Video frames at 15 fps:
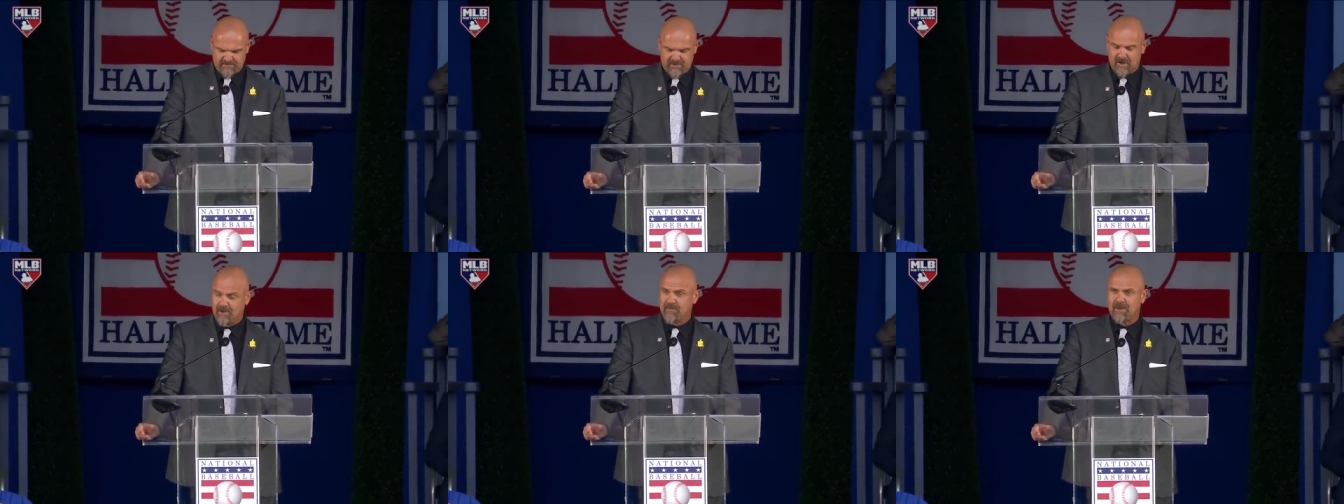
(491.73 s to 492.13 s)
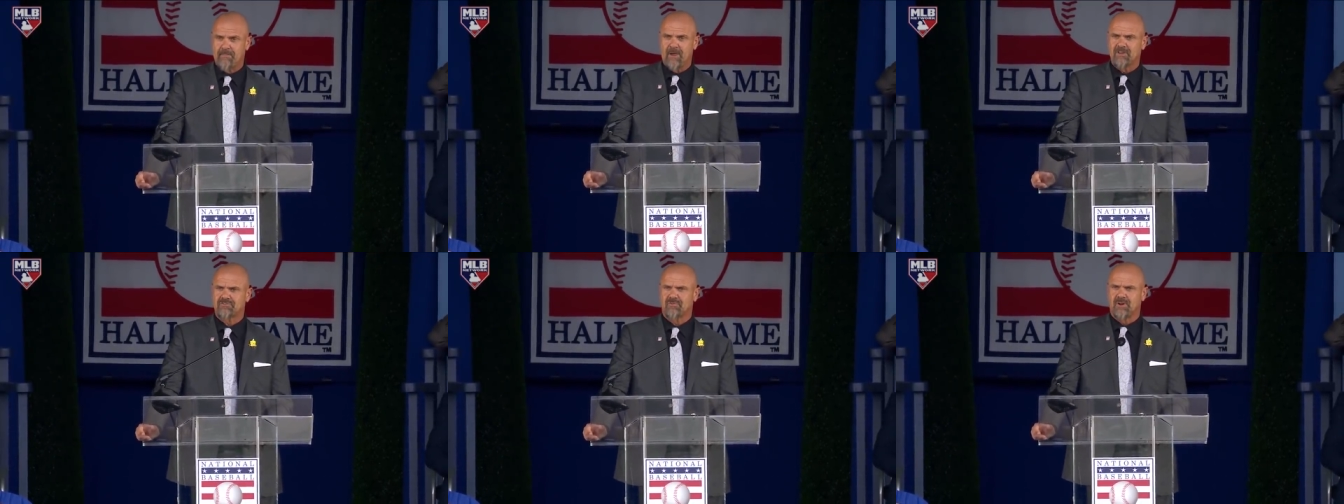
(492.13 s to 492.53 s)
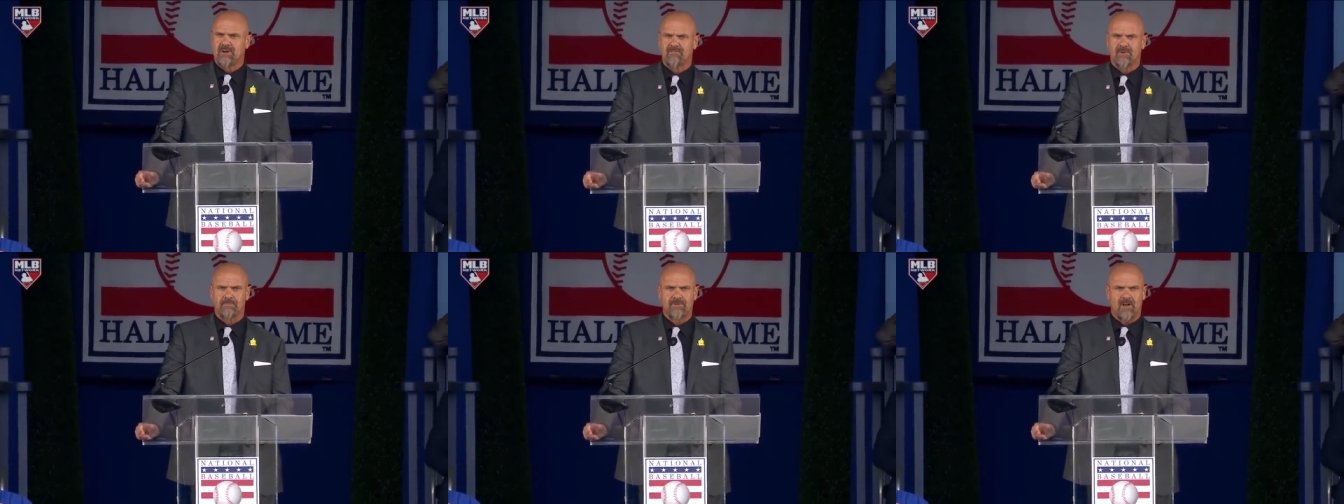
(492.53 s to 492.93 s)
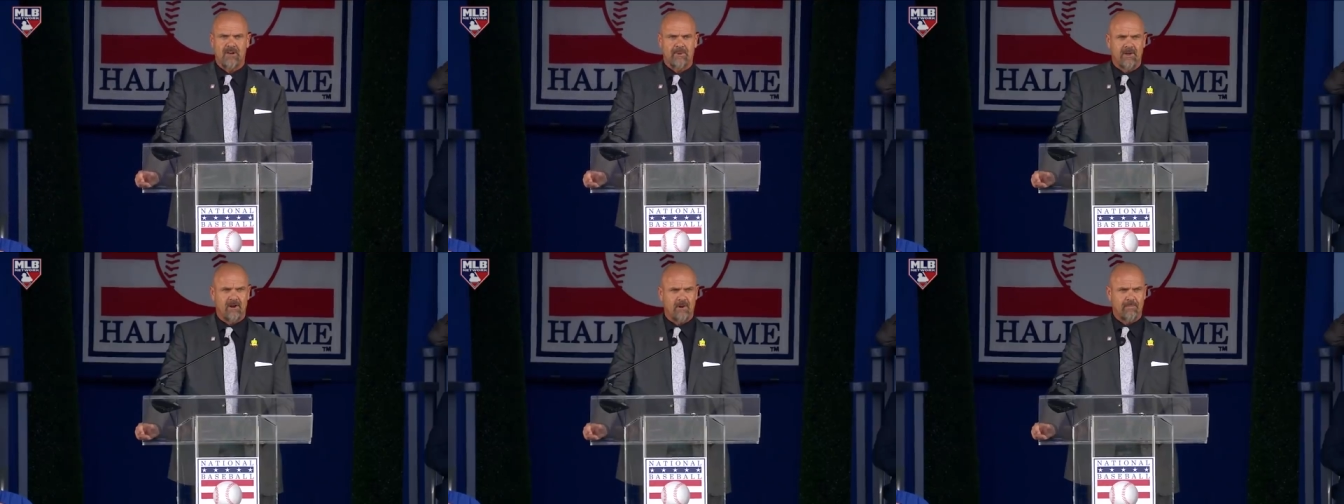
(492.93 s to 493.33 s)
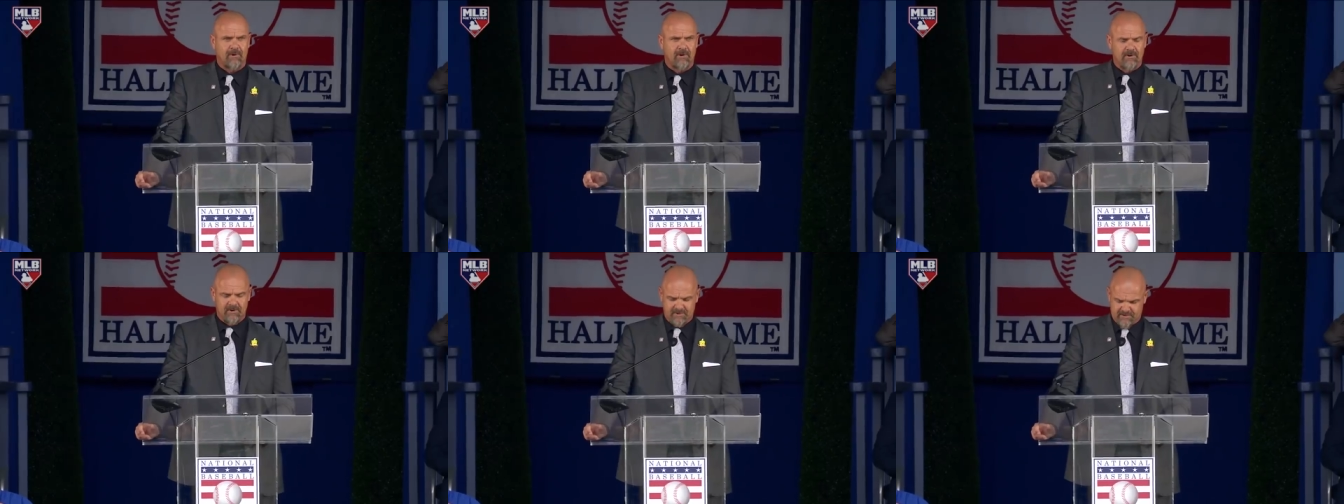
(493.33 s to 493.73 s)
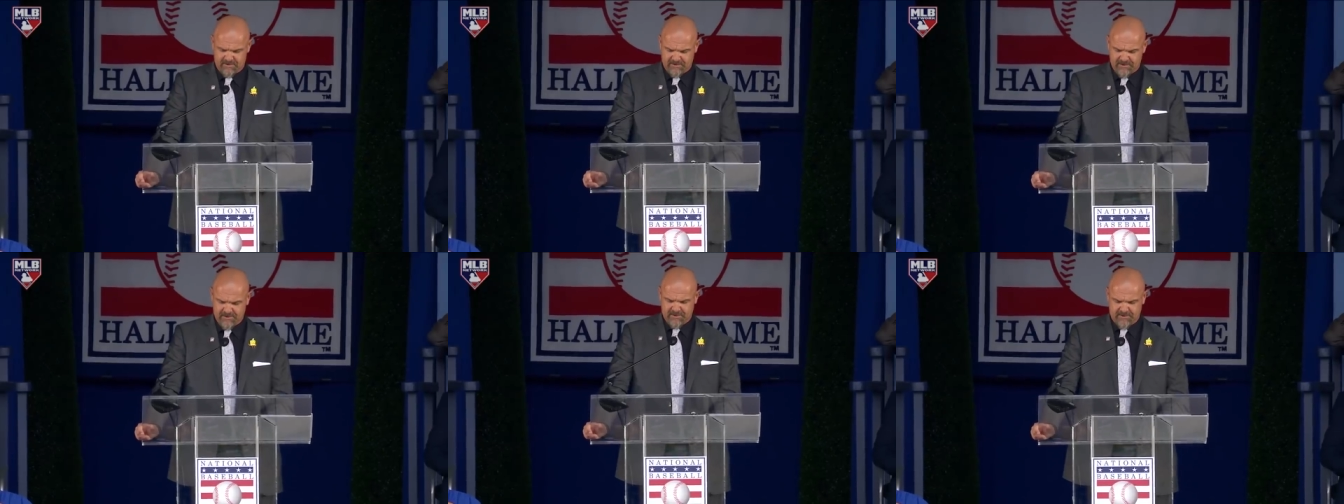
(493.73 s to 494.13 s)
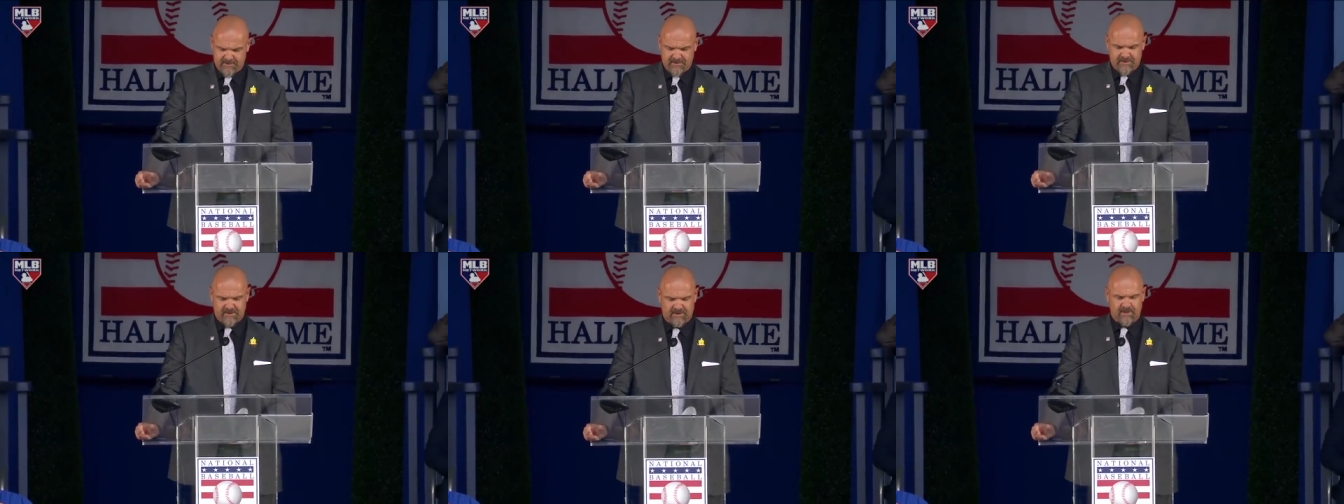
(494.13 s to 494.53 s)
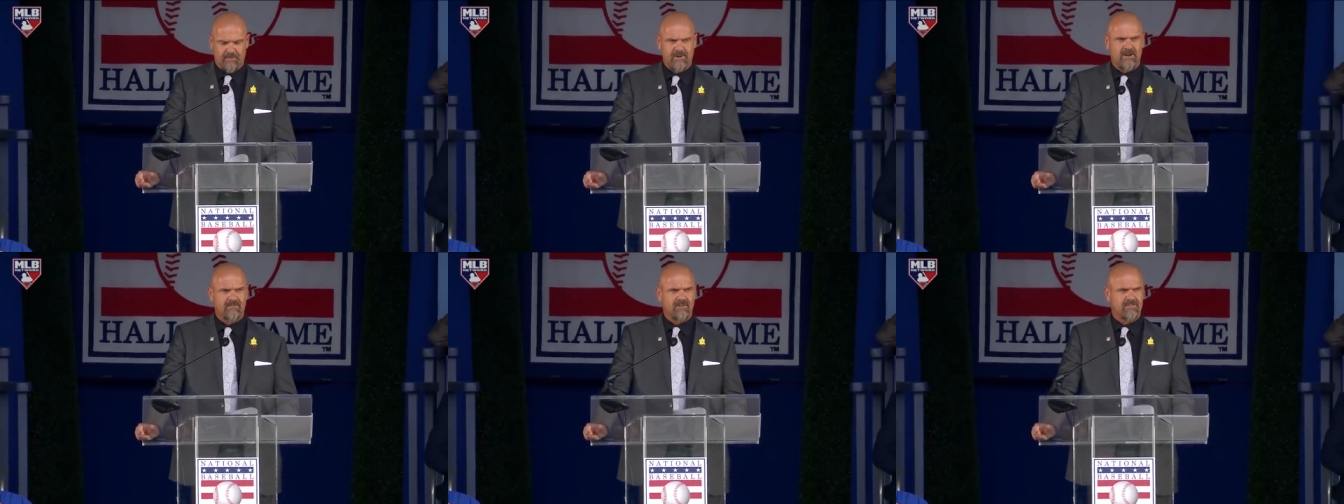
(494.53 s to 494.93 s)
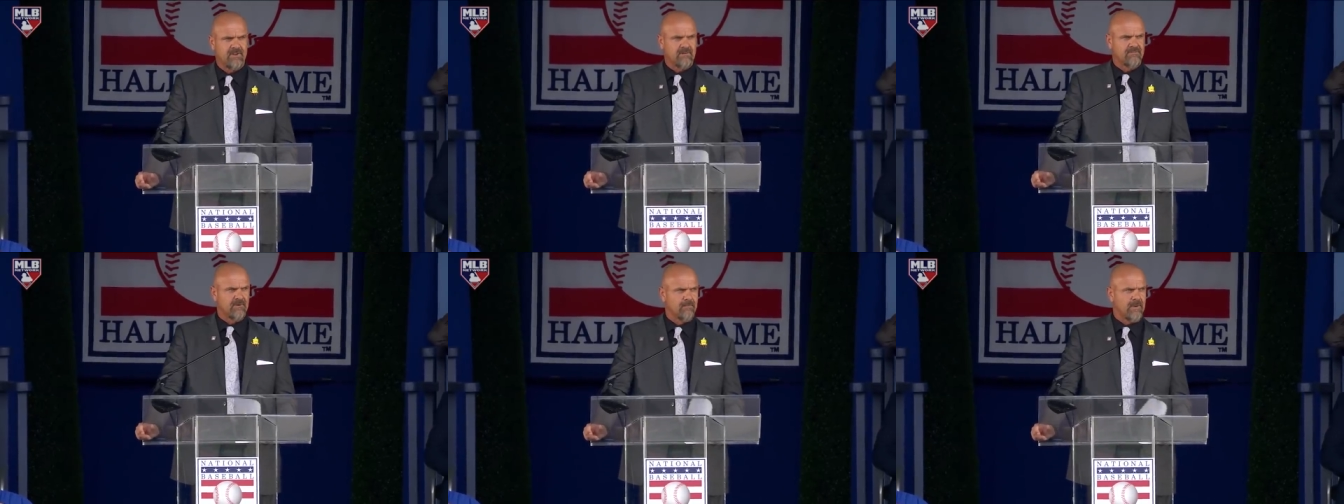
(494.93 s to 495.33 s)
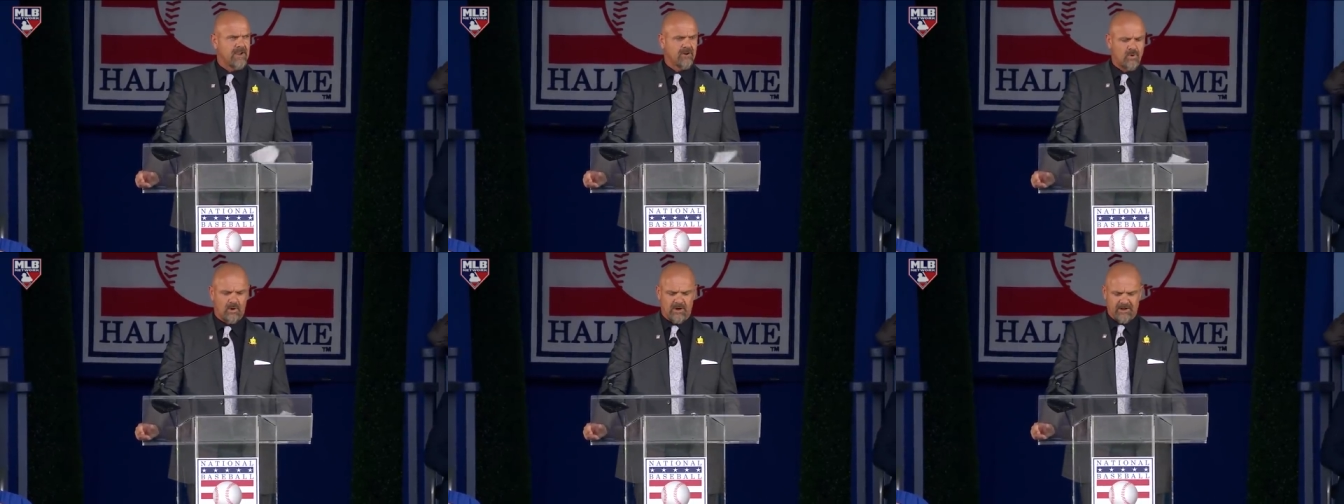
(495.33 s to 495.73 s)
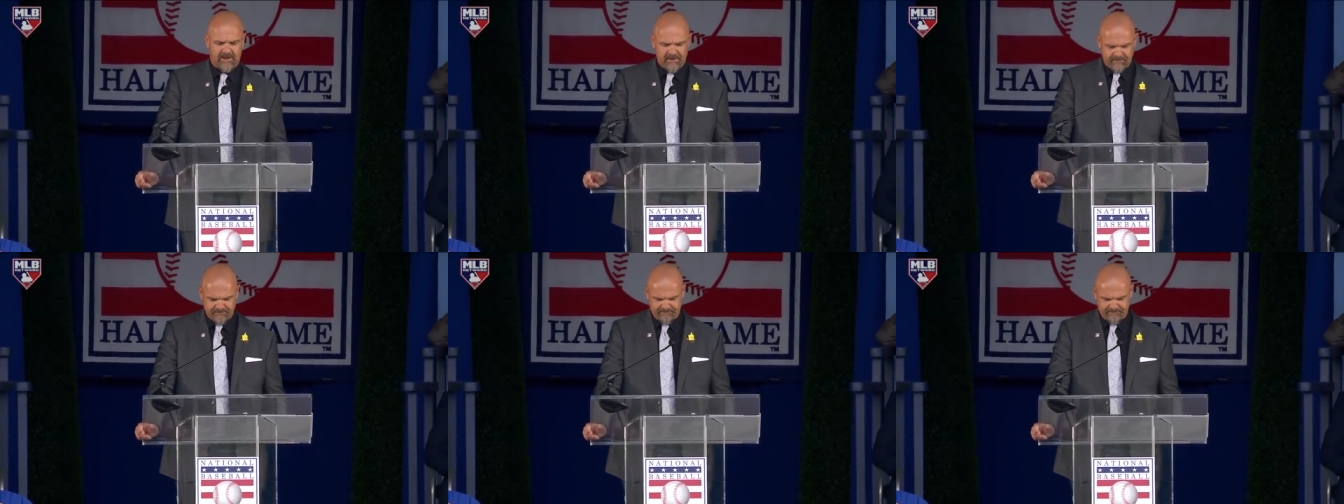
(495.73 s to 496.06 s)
all my base running from Tommy Harper, a little bit of everything from Mike Quade.